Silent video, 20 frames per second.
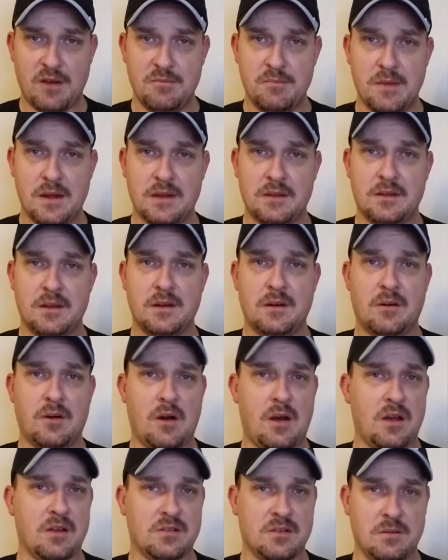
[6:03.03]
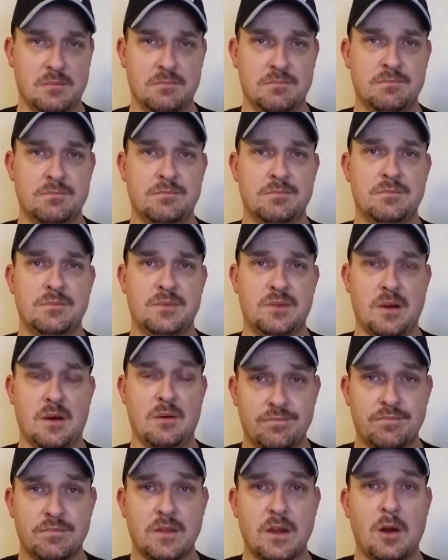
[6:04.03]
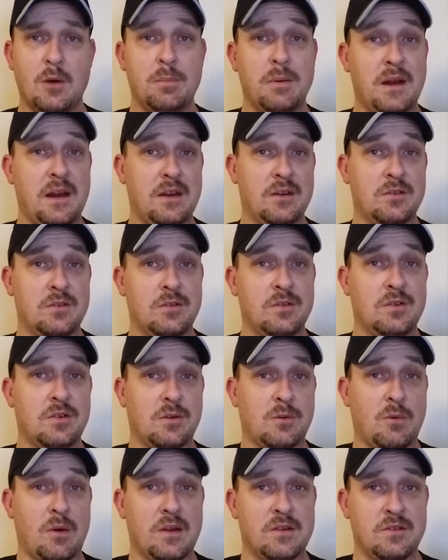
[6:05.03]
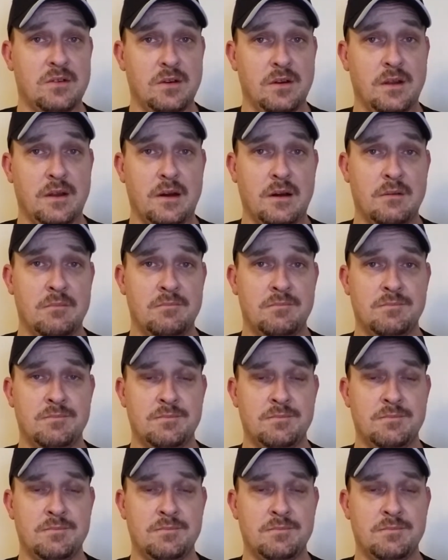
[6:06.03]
I've met that are awesome. So, hope it answers your question there.